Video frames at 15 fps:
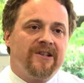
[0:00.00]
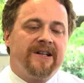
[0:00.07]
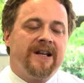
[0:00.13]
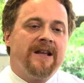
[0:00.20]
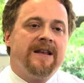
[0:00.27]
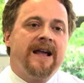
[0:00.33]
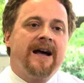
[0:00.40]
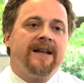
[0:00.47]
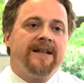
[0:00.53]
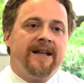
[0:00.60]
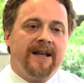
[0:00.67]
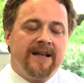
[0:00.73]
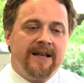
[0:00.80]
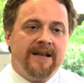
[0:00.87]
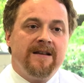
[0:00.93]
again, not
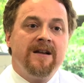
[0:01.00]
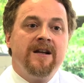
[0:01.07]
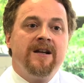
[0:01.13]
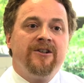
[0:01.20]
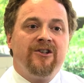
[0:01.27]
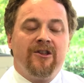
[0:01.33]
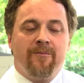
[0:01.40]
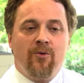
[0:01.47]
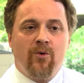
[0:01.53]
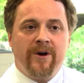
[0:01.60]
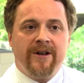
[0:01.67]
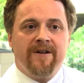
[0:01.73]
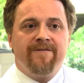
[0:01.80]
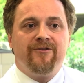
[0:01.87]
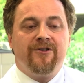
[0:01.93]
getting to the
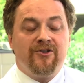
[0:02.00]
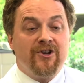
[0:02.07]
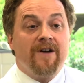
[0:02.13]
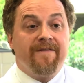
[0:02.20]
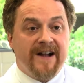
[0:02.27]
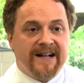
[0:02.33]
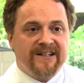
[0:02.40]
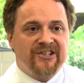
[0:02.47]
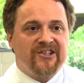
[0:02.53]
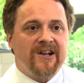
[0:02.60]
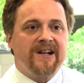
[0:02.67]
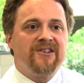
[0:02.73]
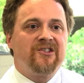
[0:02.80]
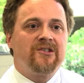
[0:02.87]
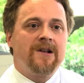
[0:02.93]
point of, of
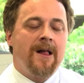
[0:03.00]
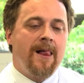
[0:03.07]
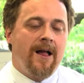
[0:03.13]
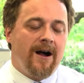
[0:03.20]
excess.